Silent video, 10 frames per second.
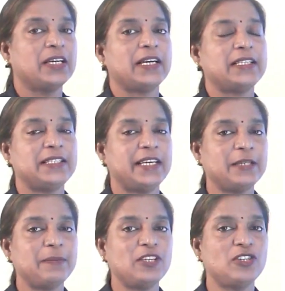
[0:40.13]
A
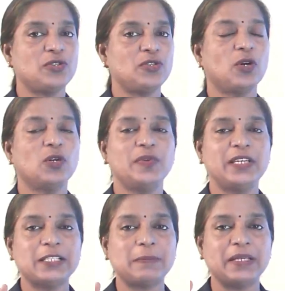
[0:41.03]
statement should
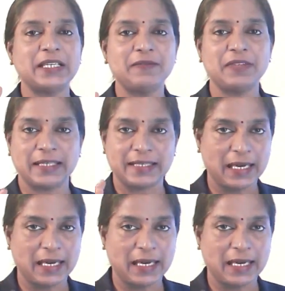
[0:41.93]
always begin with a